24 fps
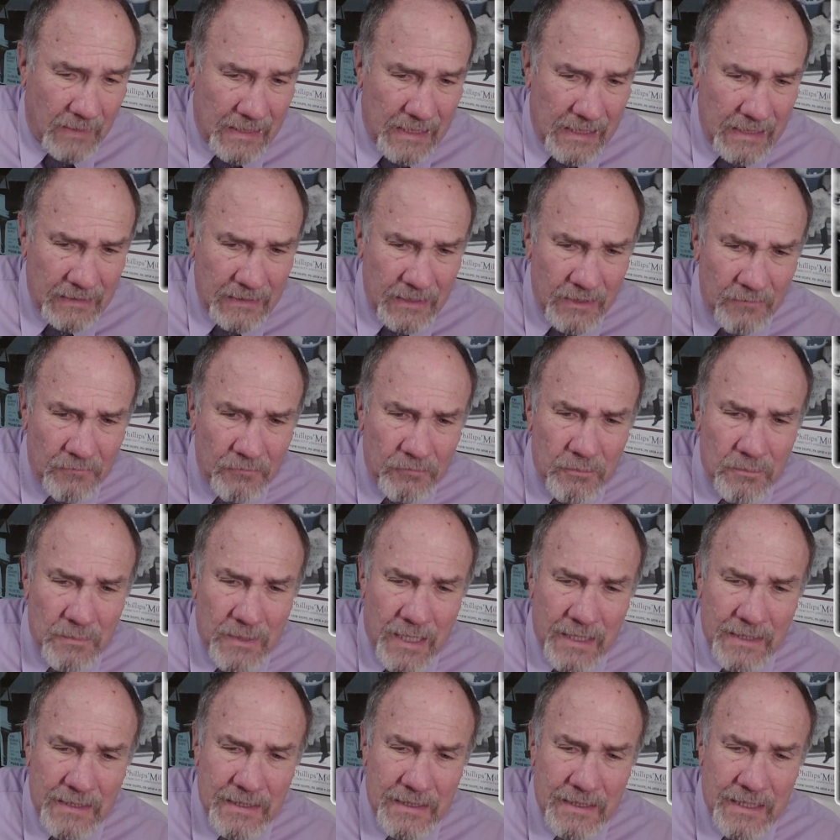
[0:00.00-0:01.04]
He lived from
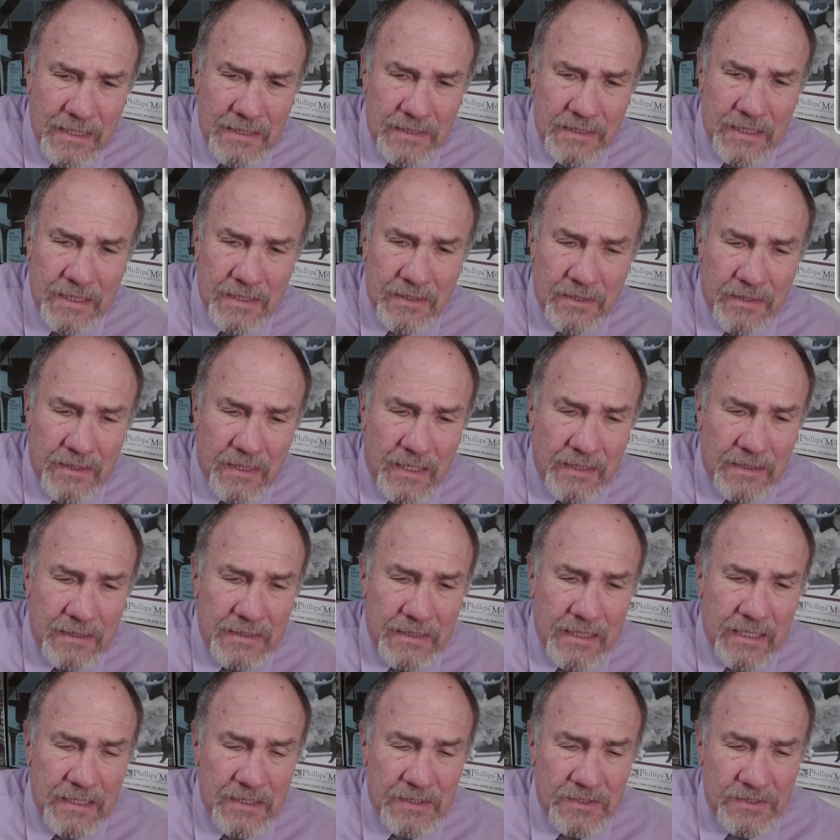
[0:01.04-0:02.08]
1918 to
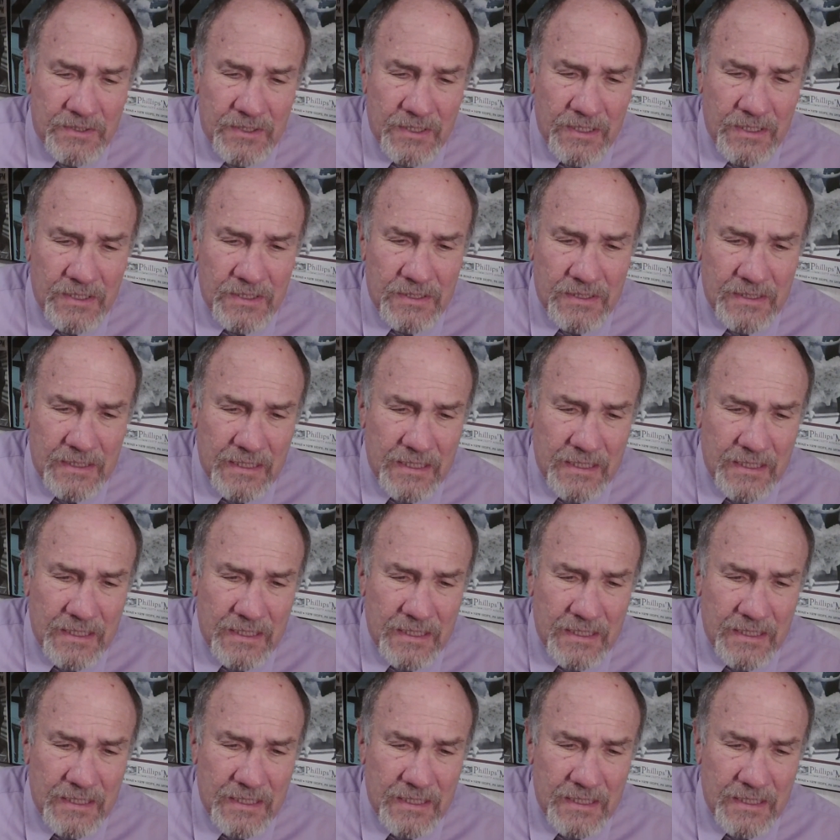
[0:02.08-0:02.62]
1986.